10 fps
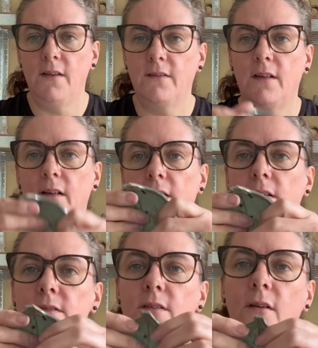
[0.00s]
the
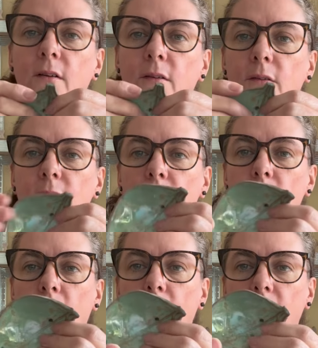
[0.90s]
last of
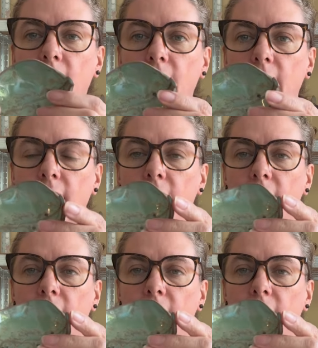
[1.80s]
my